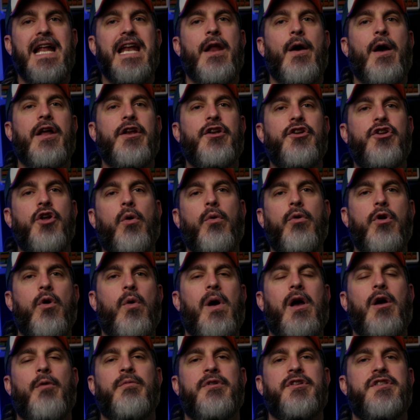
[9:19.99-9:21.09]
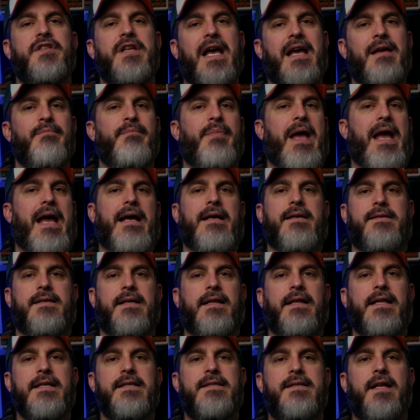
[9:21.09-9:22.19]
Now I don't know how much time passed, at
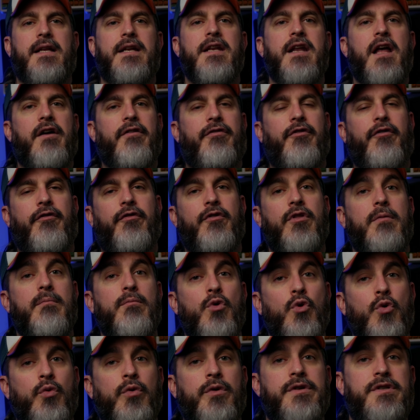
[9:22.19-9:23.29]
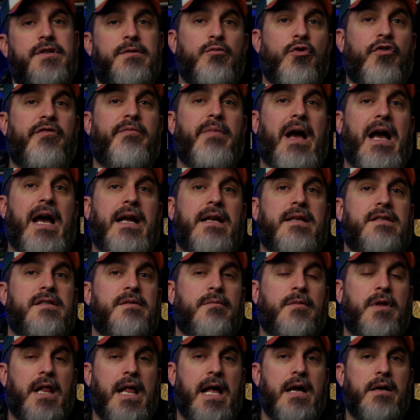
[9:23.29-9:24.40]
least enough for the moon to move behind
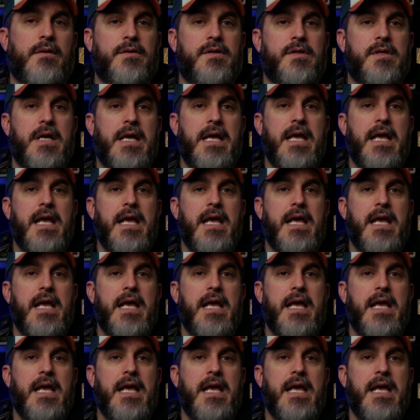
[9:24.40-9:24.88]
some clouds.